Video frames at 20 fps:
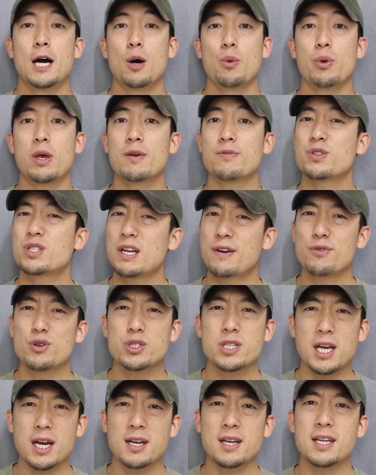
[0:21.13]
We have several
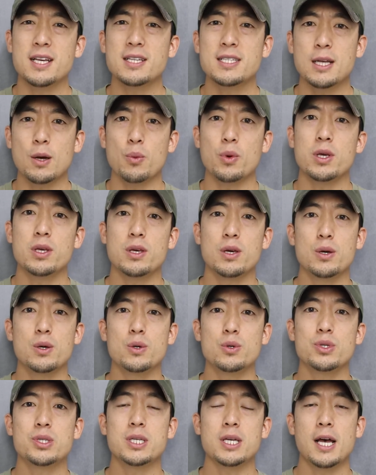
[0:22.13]
techniques that we use.